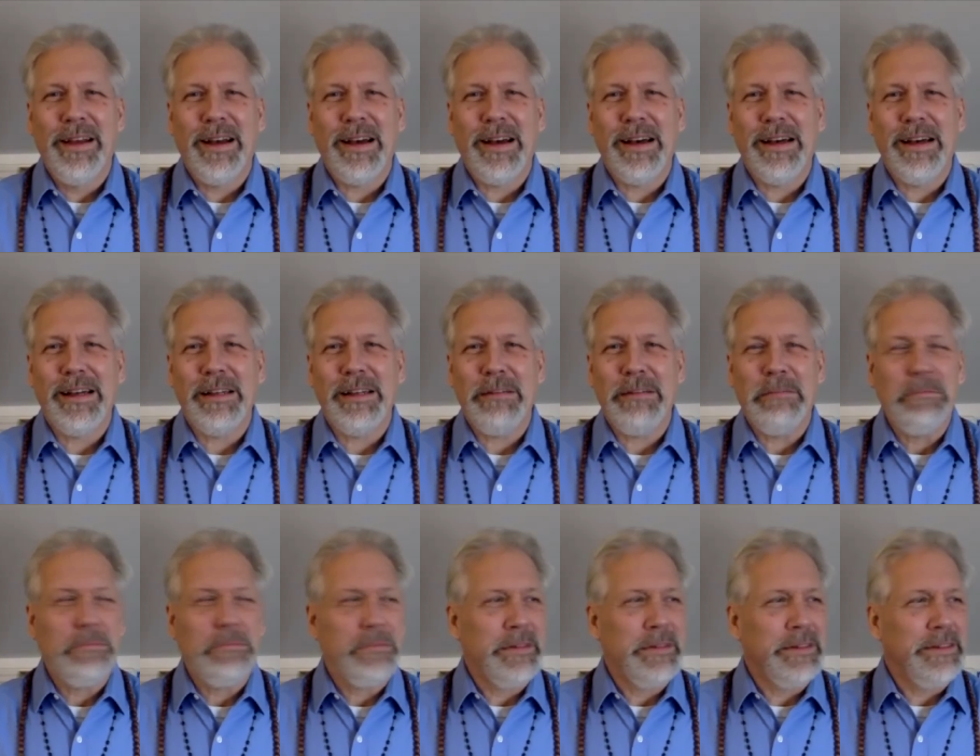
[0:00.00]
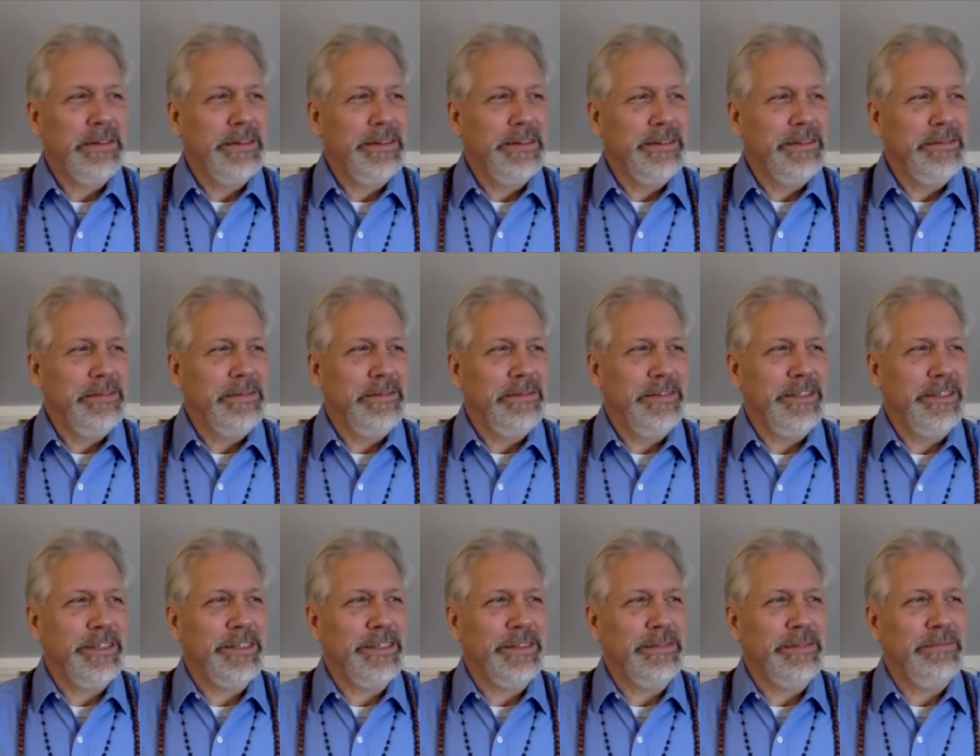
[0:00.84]
Uh,
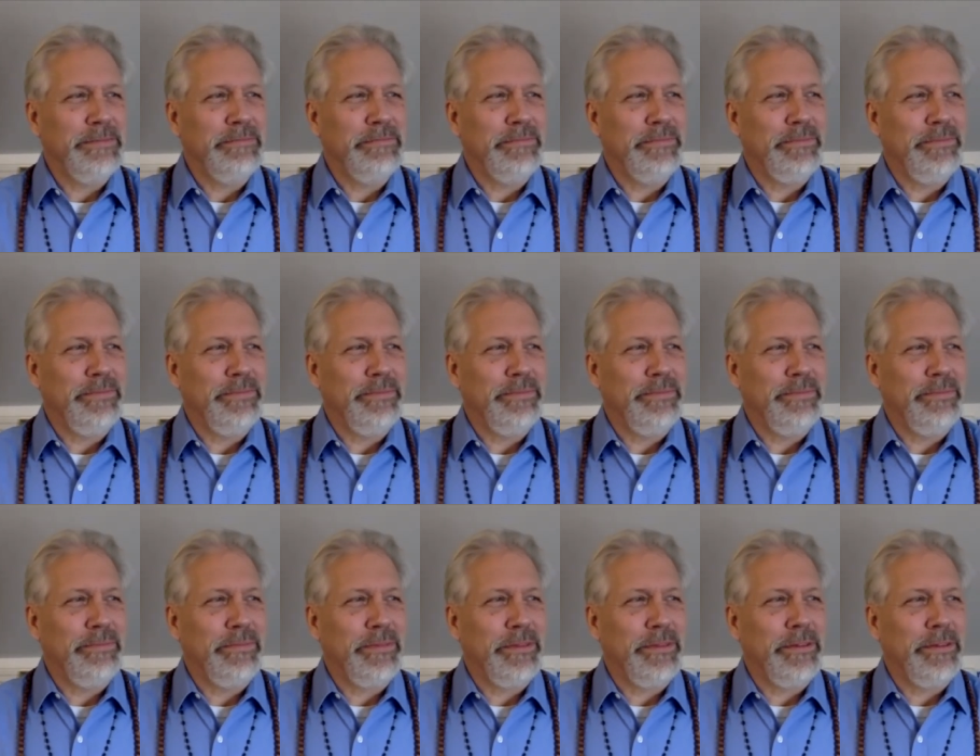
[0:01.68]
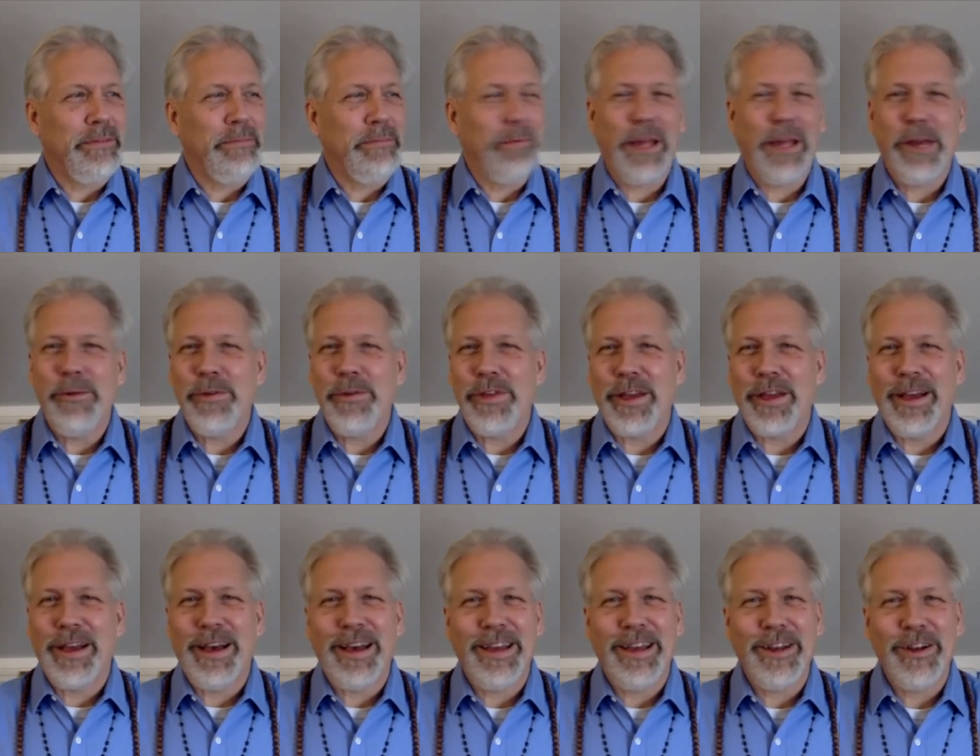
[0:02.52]
just playing with a
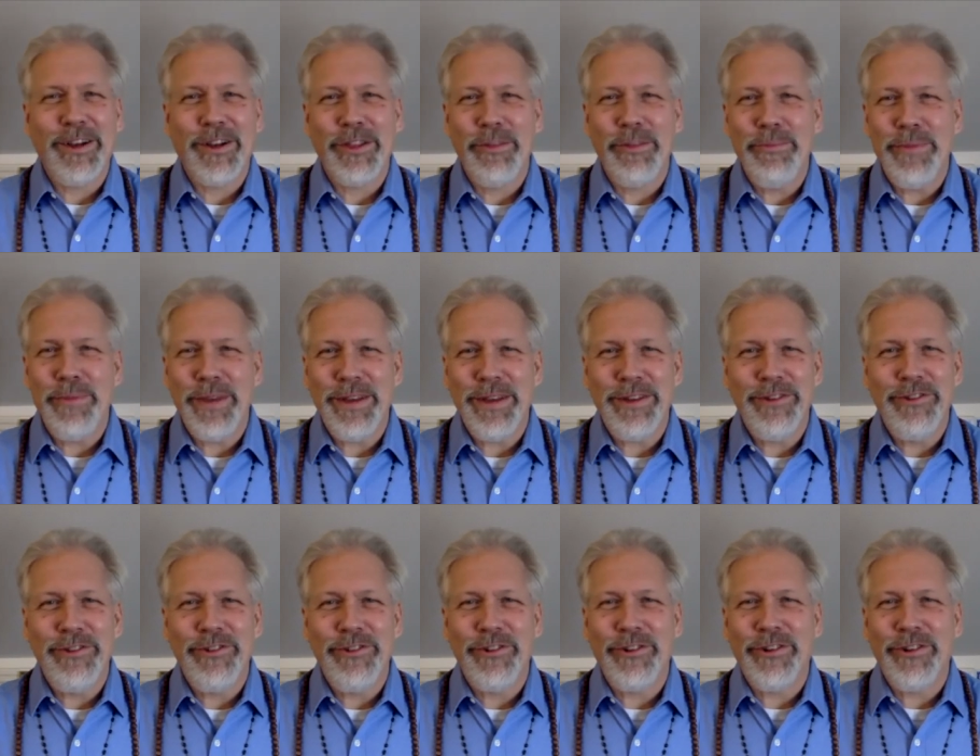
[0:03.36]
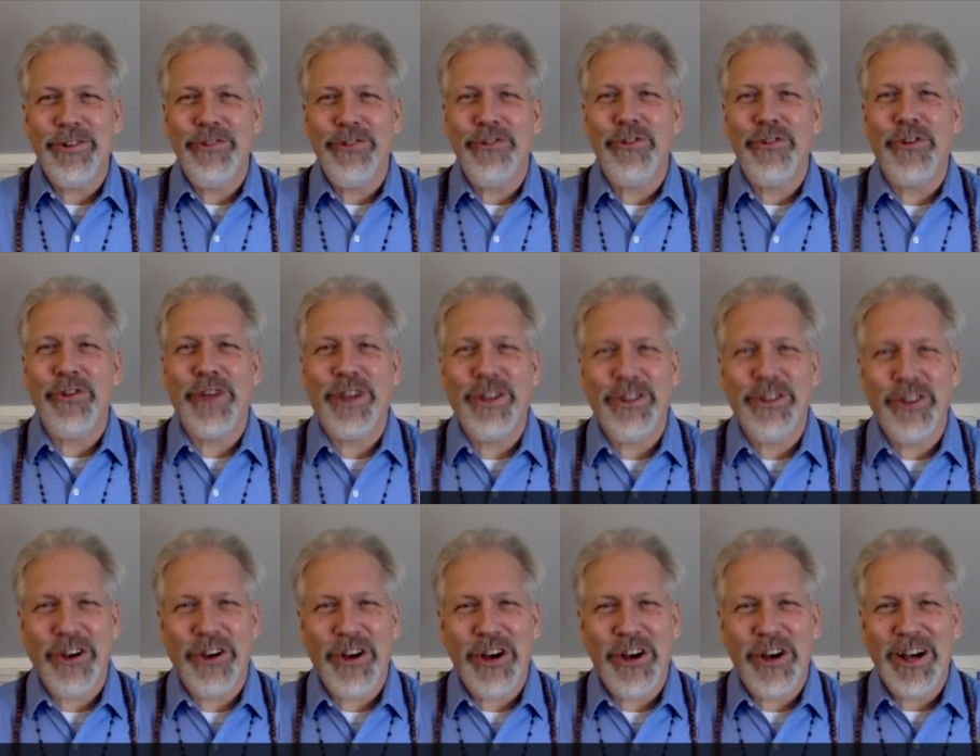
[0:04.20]
kite on the beach, or enjoying a
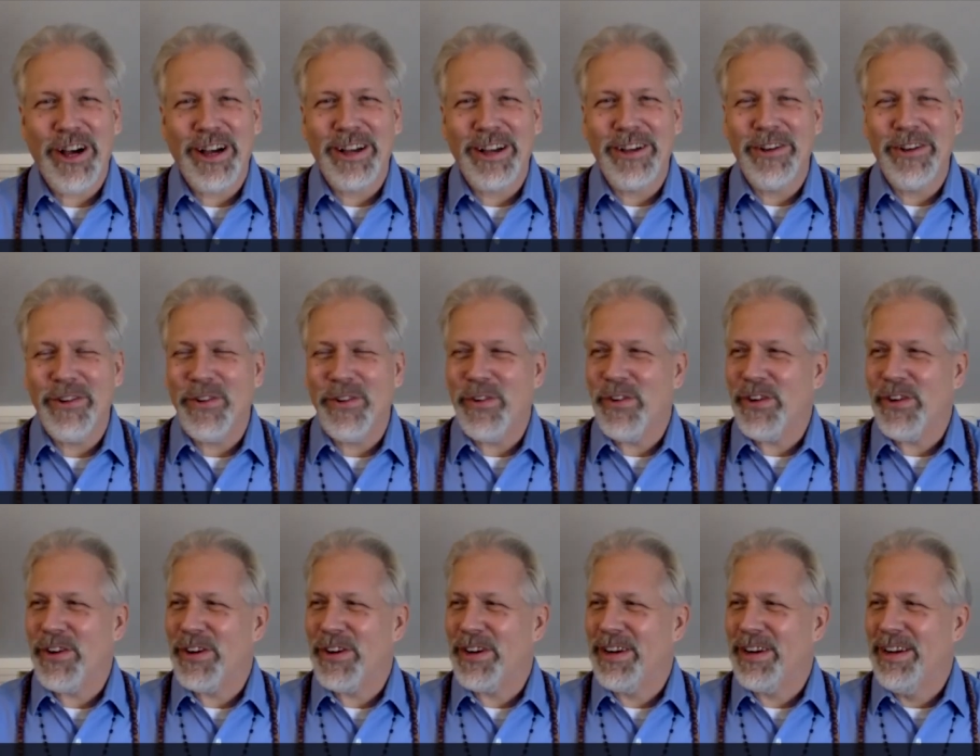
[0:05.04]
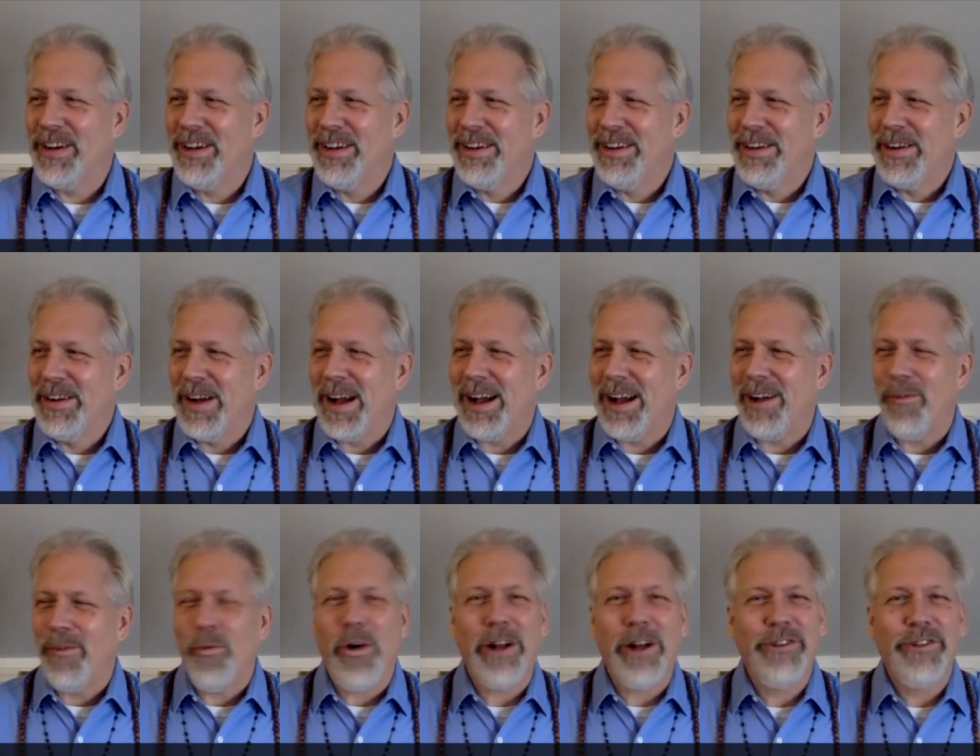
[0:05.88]
dog, or
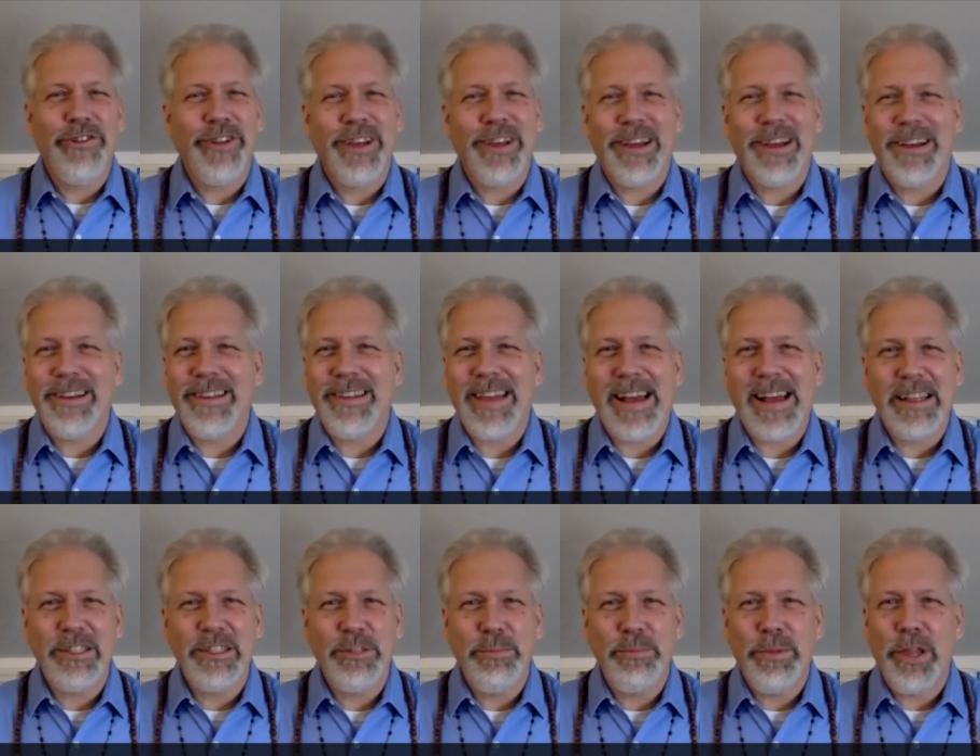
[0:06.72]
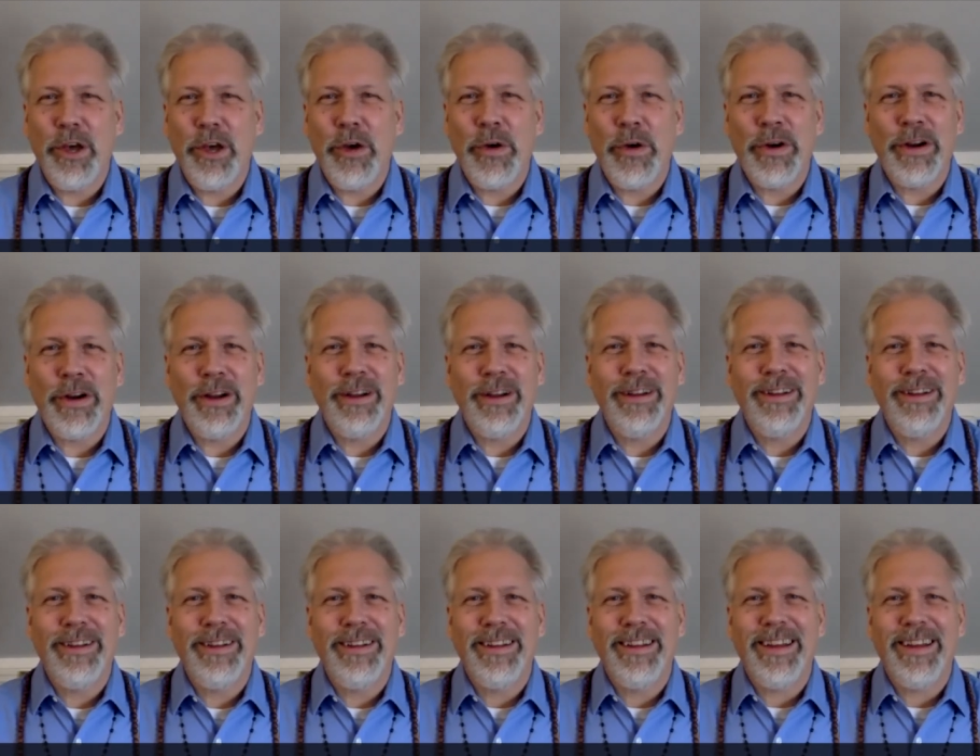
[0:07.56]
uh, watching a glass blower
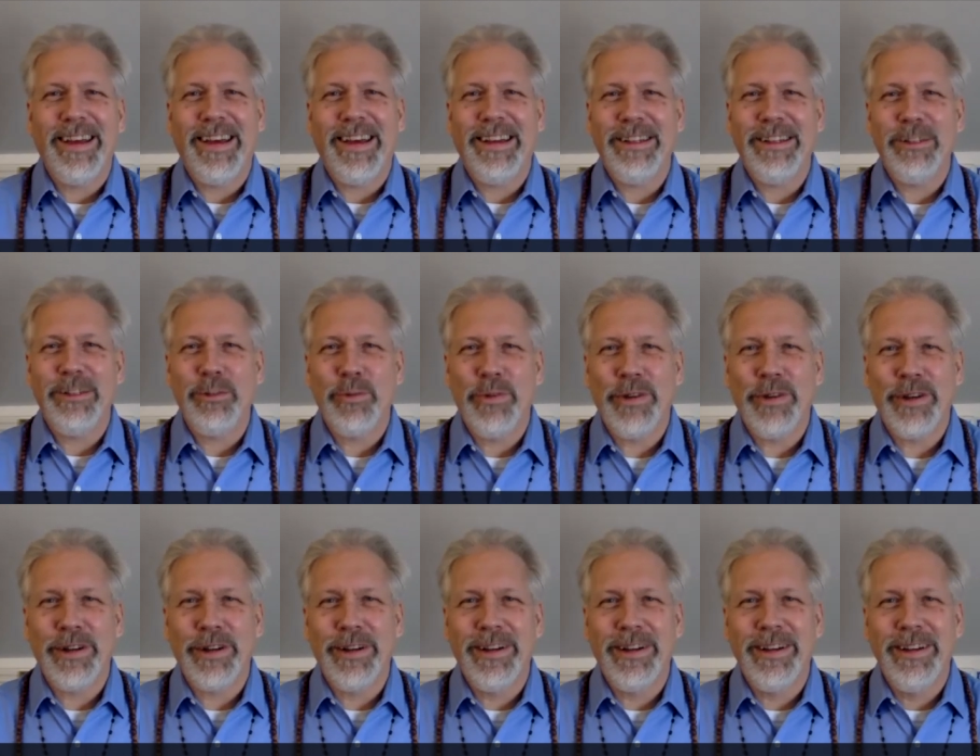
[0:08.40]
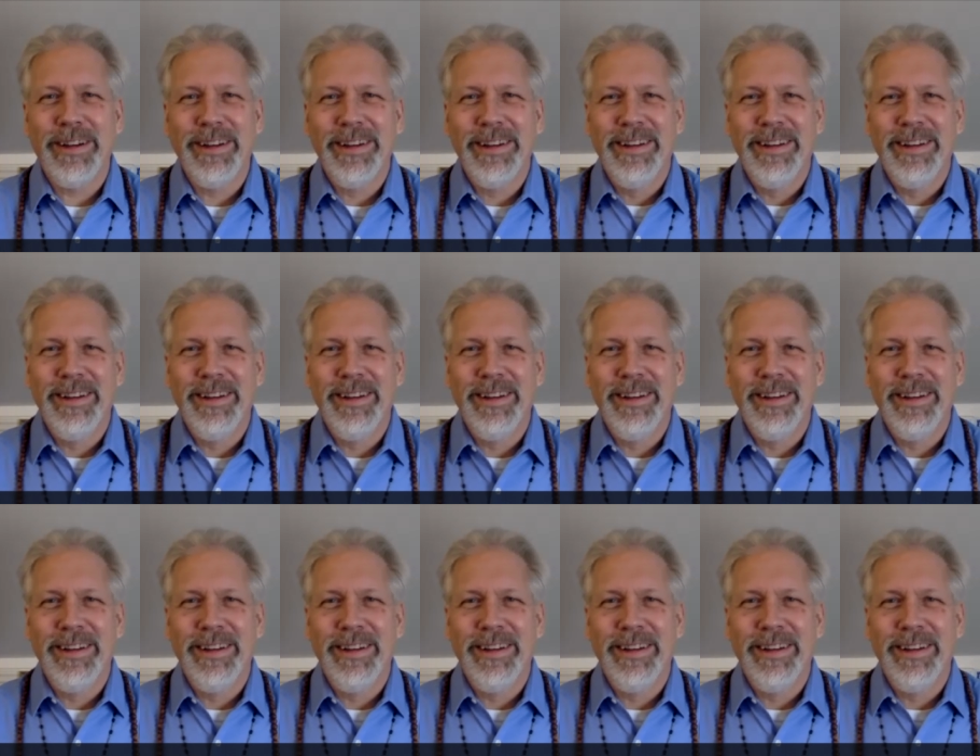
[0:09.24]
at his work.